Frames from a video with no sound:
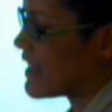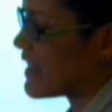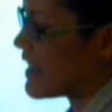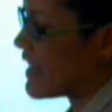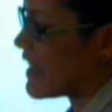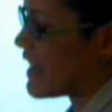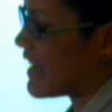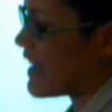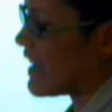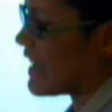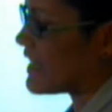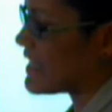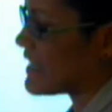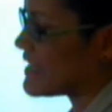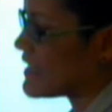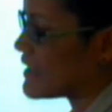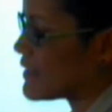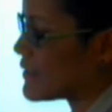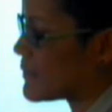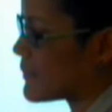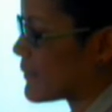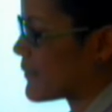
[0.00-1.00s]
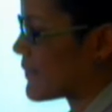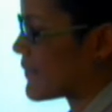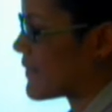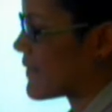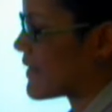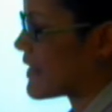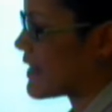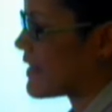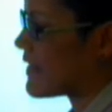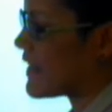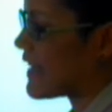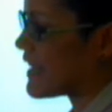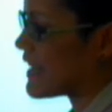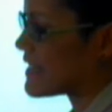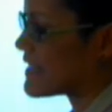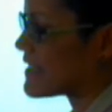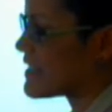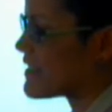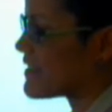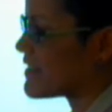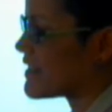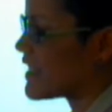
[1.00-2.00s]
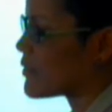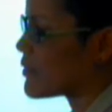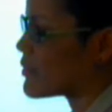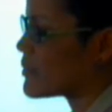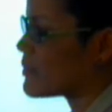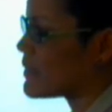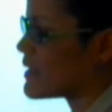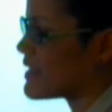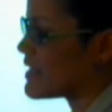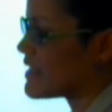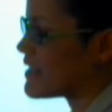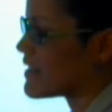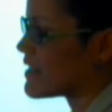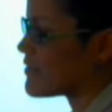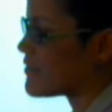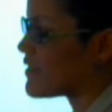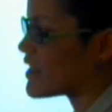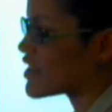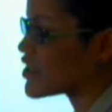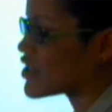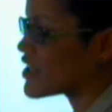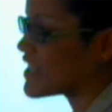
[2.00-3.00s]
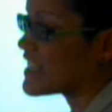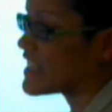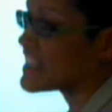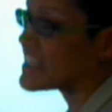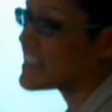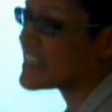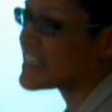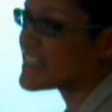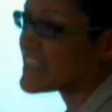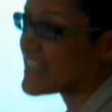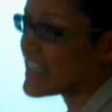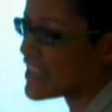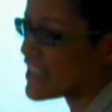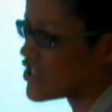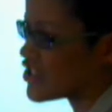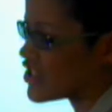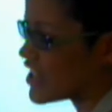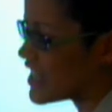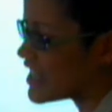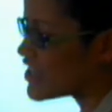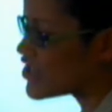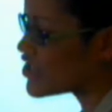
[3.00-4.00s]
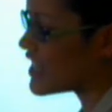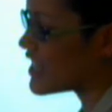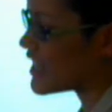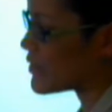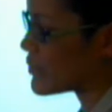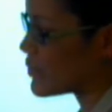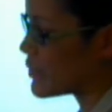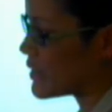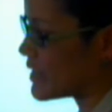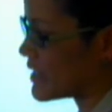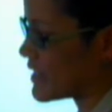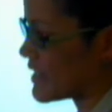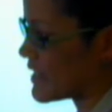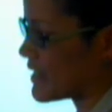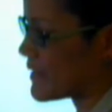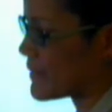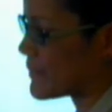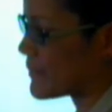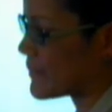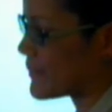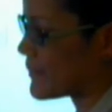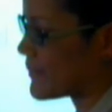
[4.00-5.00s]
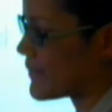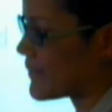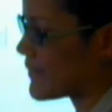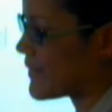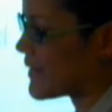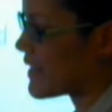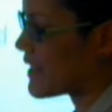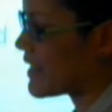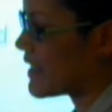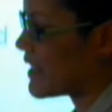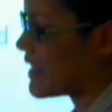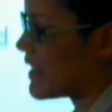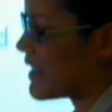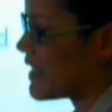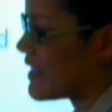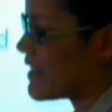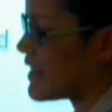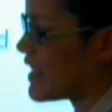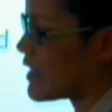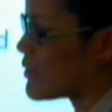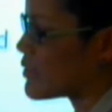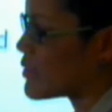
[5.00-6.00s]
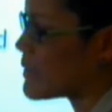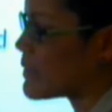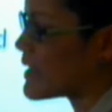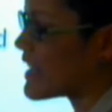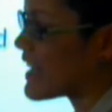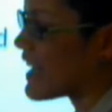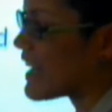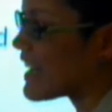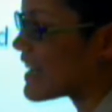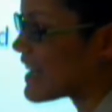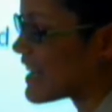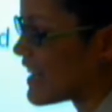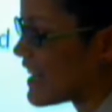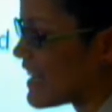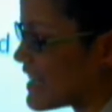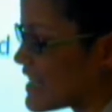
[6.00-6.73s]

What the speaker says: and that there will be a functioning data exchange network. There will be guidelines